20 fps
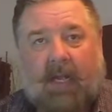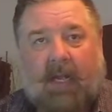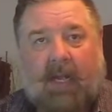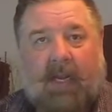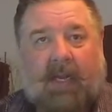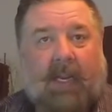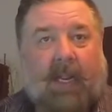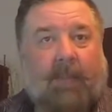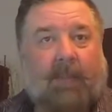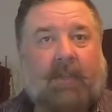
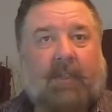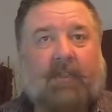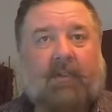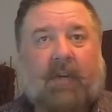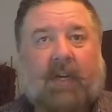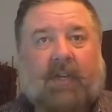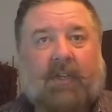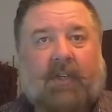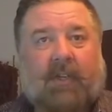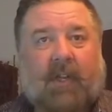
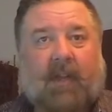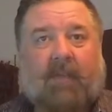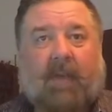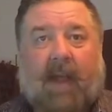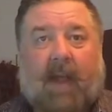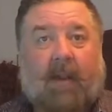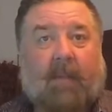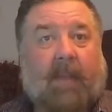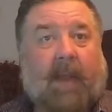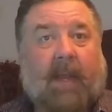demonstration of
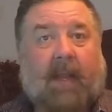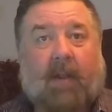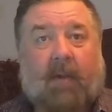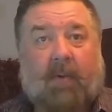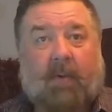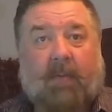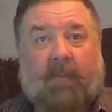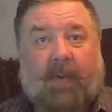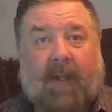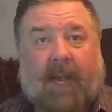how to make an
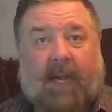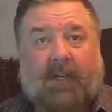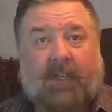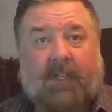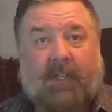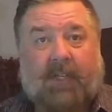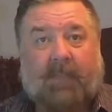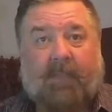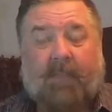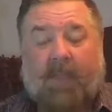old
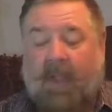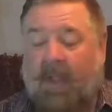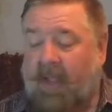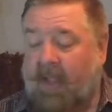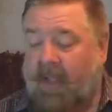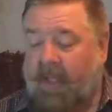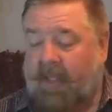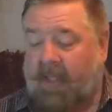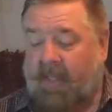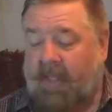fashioned,
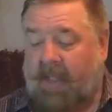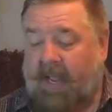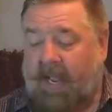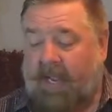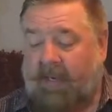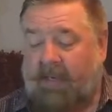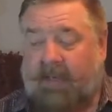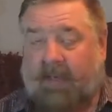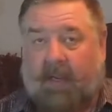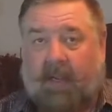
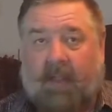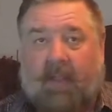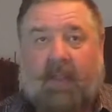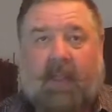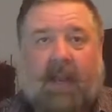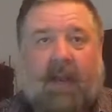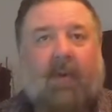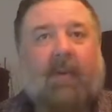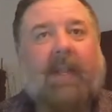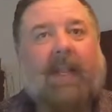that
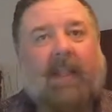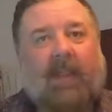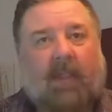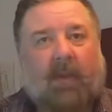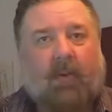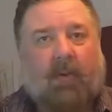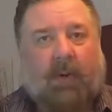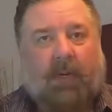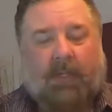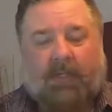they don't eat the
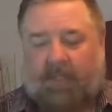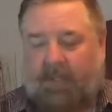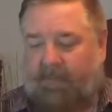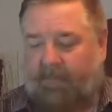orange.